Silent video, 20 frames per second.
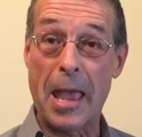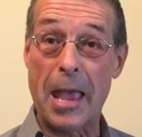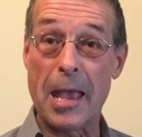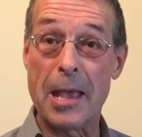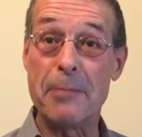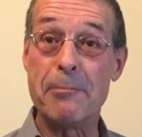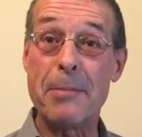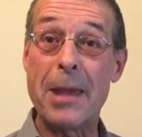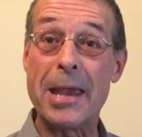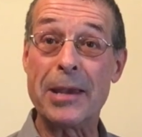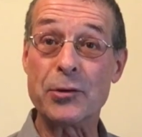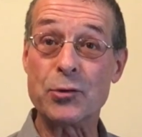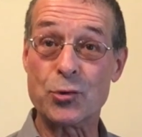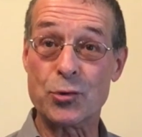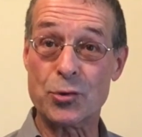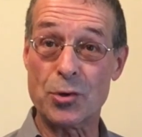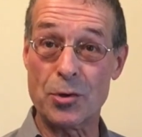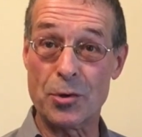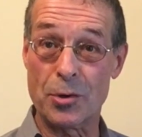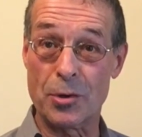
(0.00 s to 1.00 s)
and make
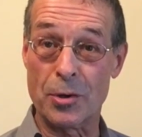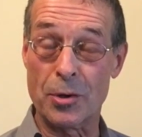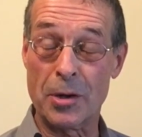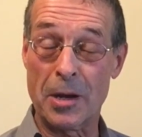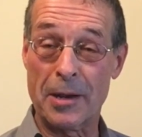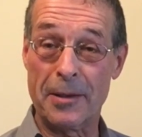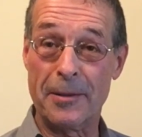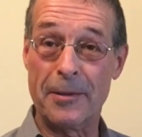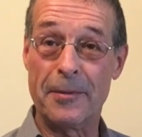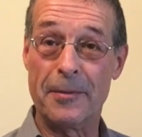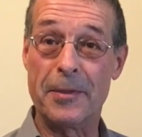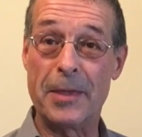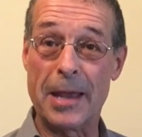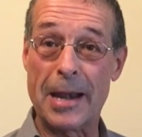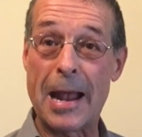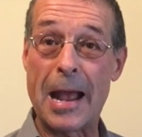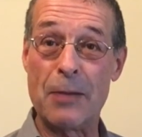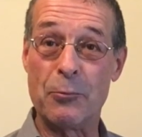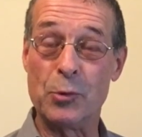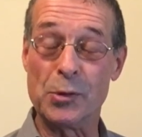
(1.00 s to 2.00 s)
sure
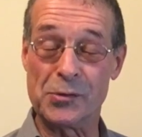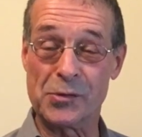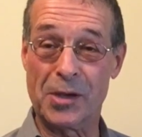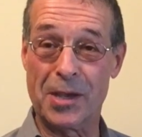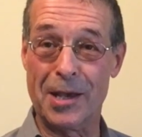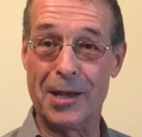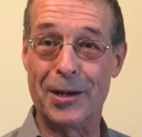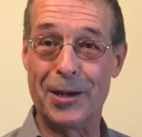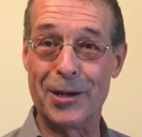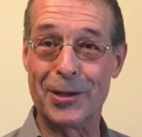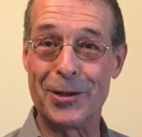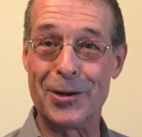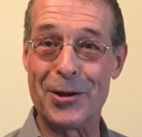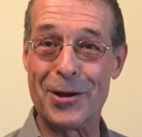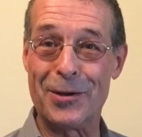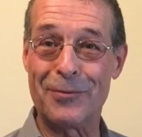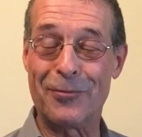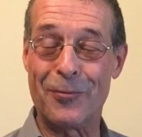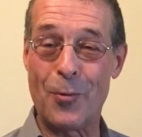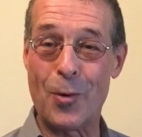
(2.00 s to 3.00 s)
that I was getting
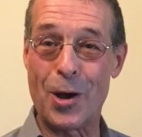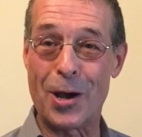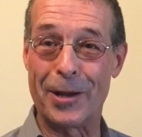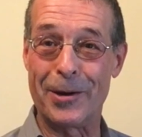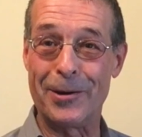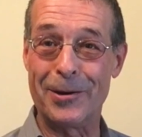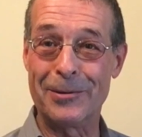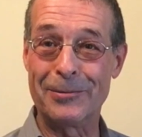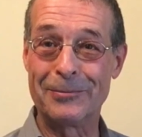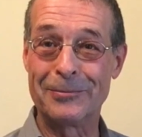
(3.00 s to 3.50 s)
enough water.